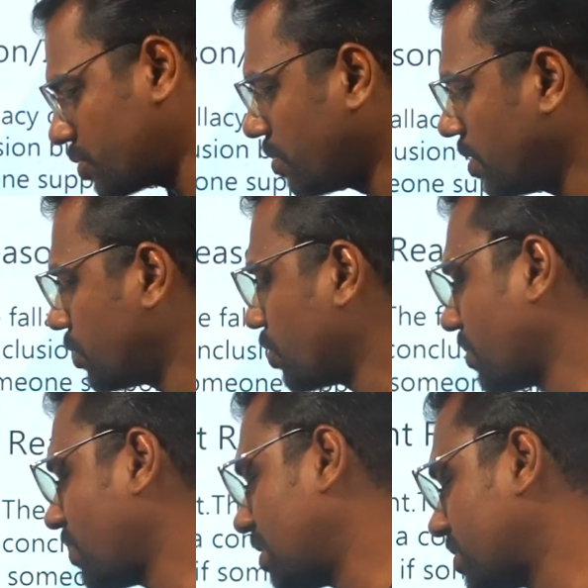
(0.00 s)
similar to
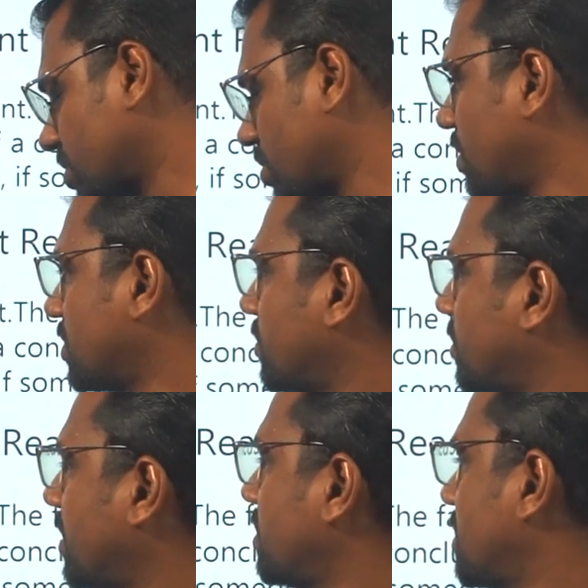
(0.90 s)
trivial reason, but the
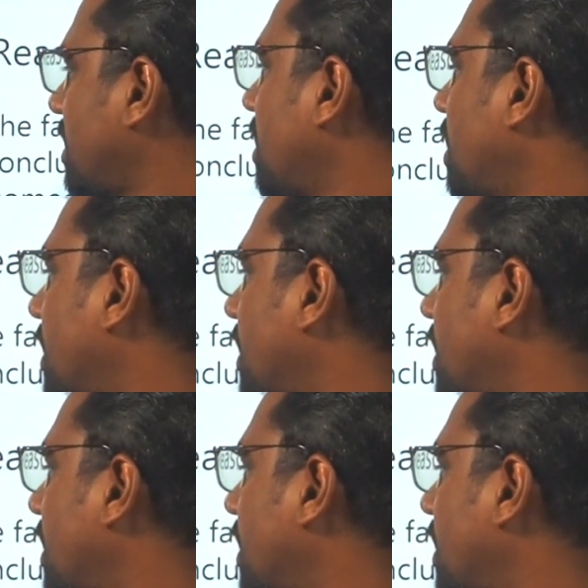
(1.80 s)
thing is that